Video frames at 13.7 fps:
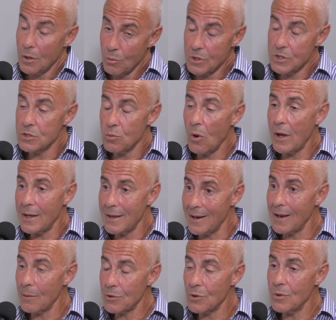which is why he
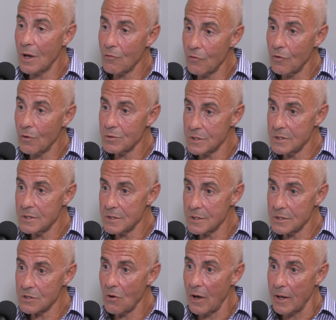ended up doing over 40 years
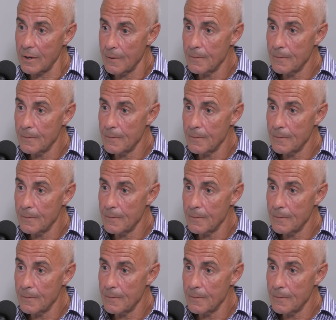inside.